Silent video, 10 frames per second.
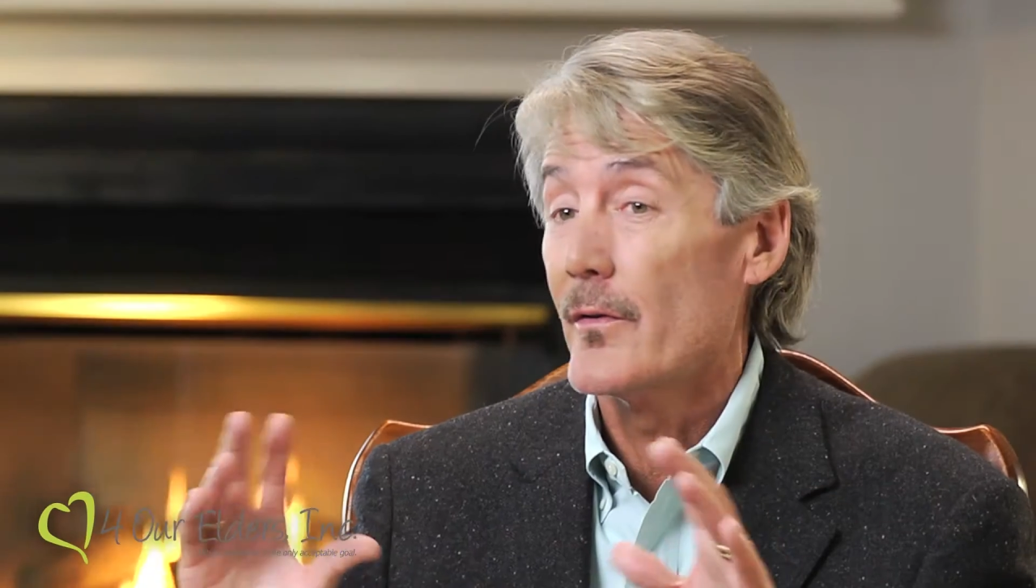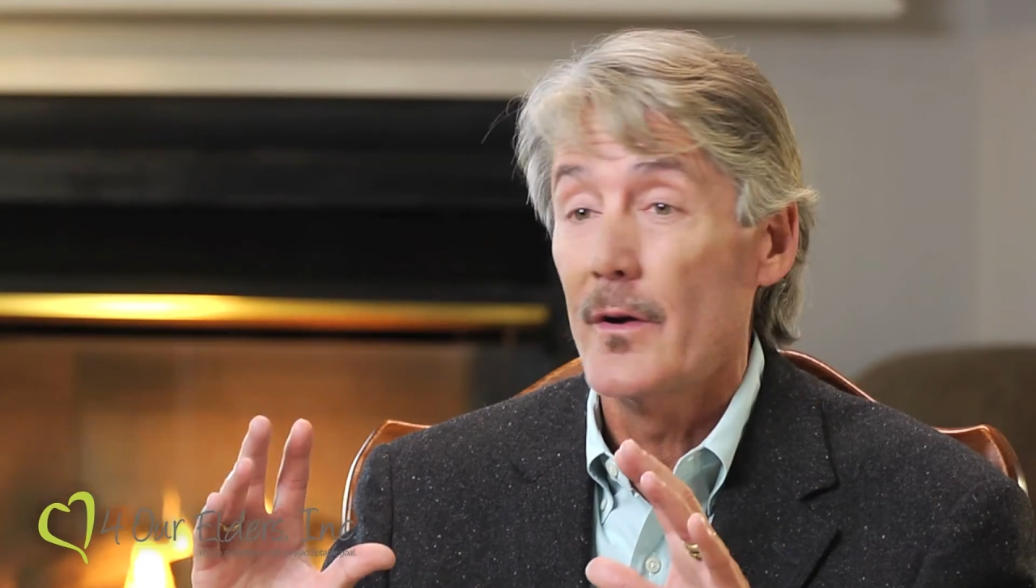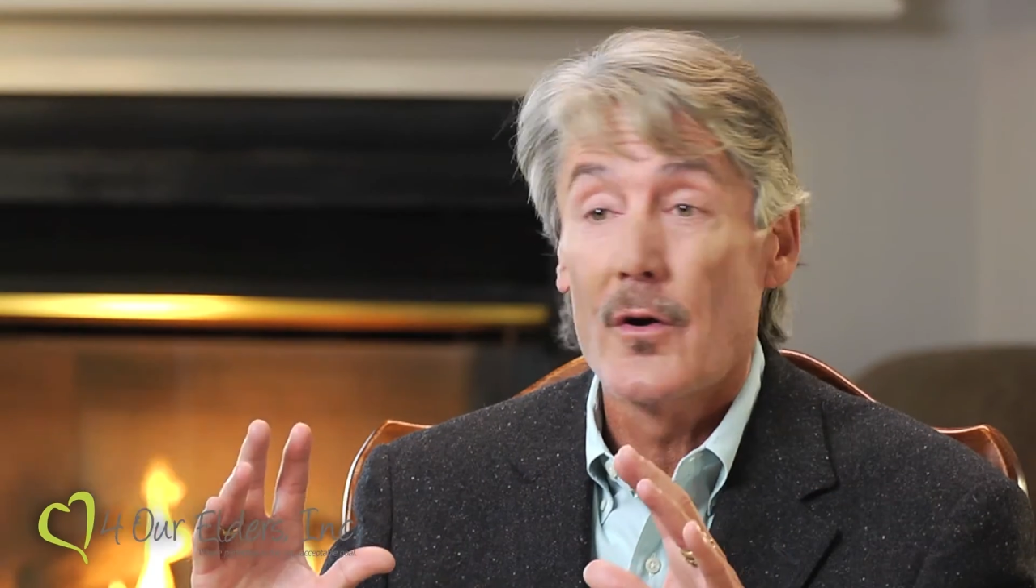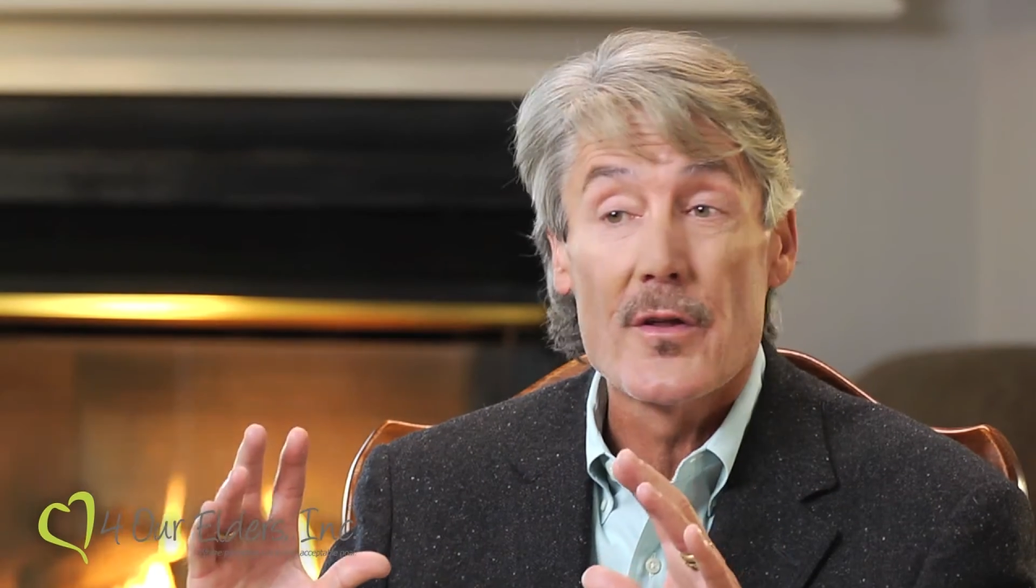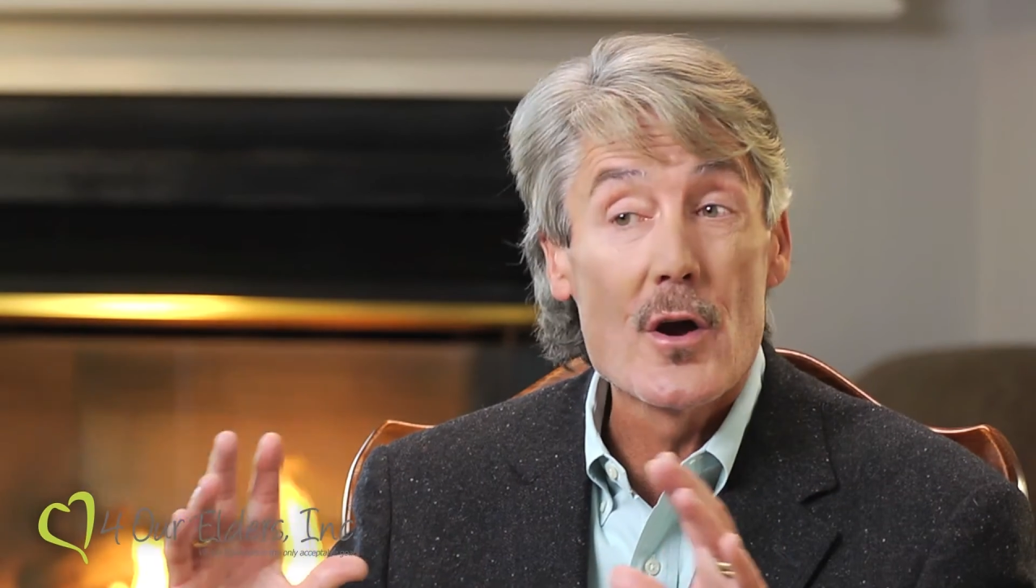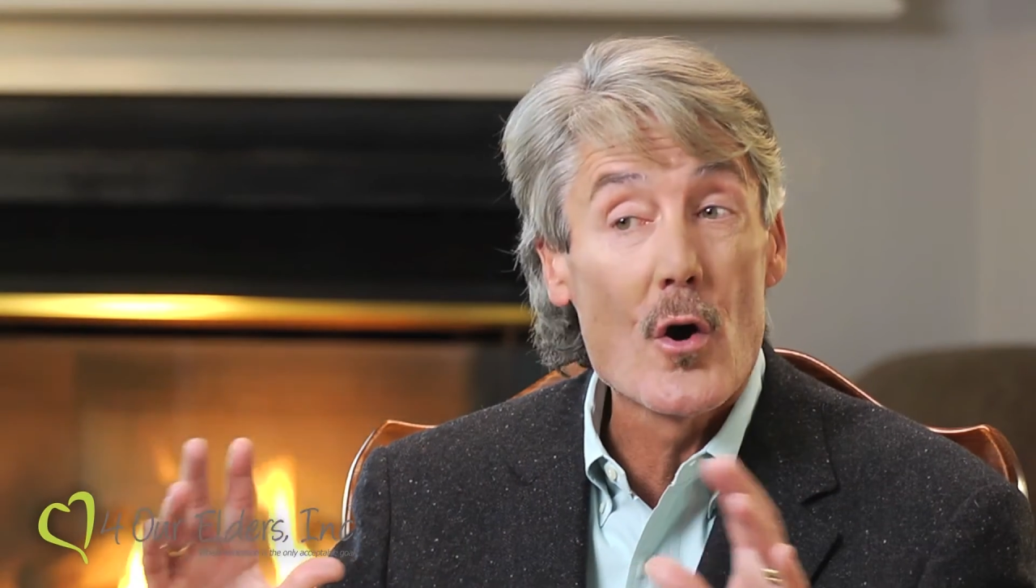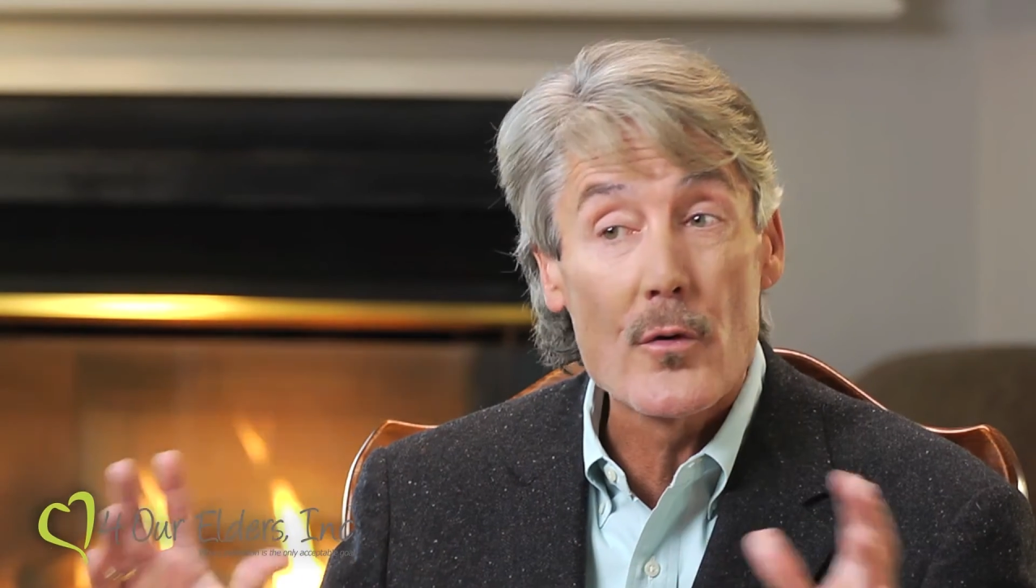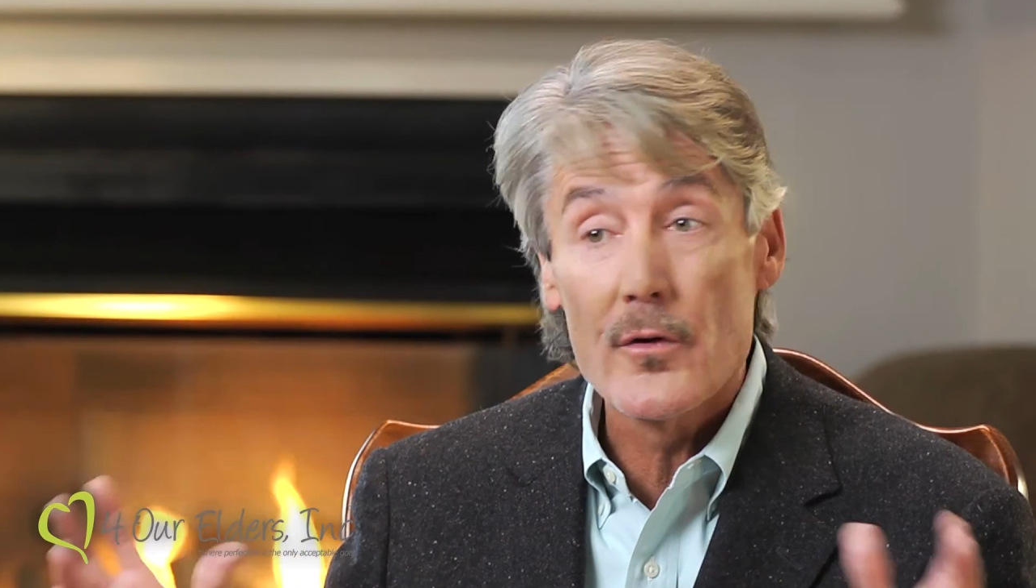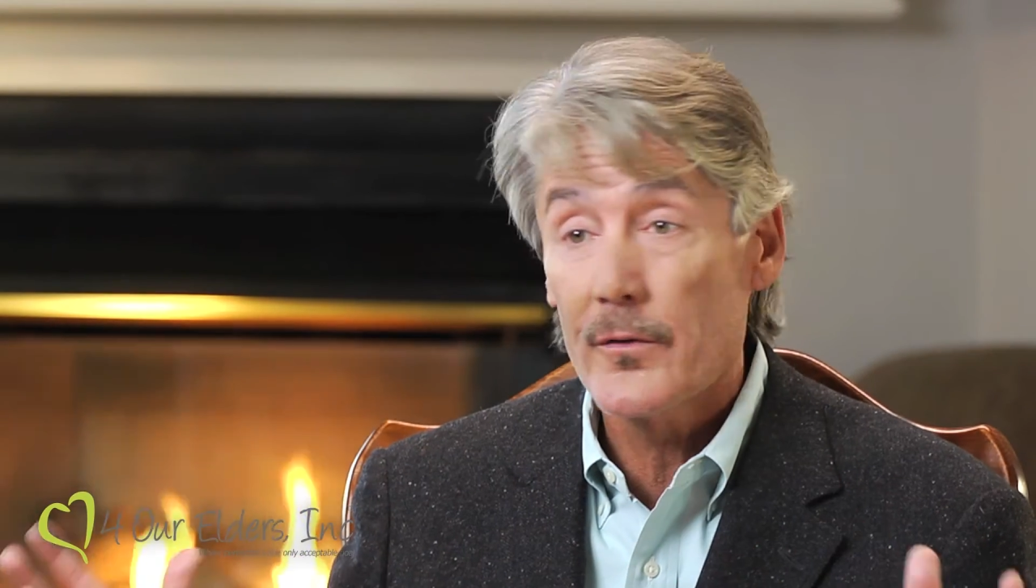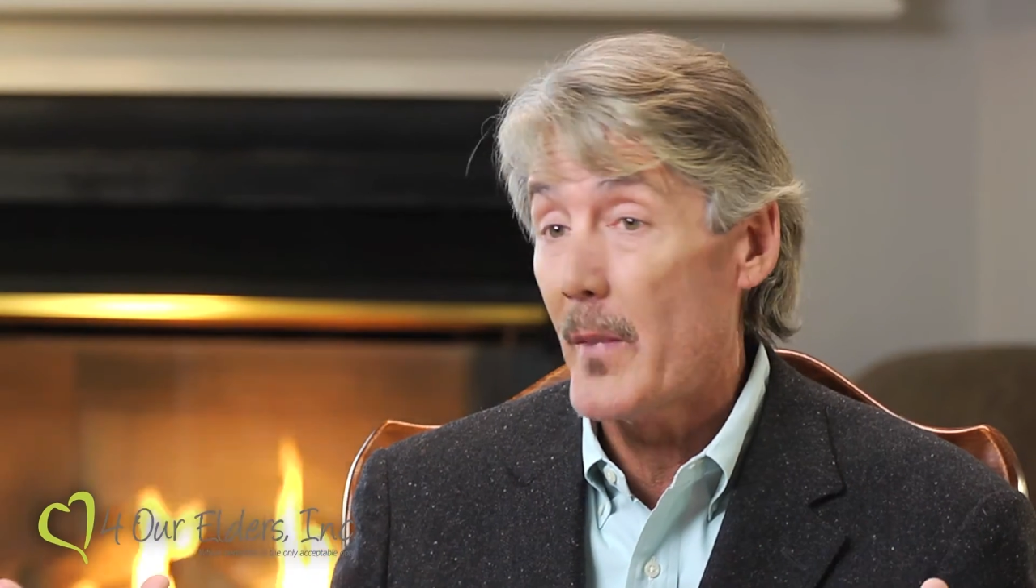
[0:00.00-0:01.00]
or the owners,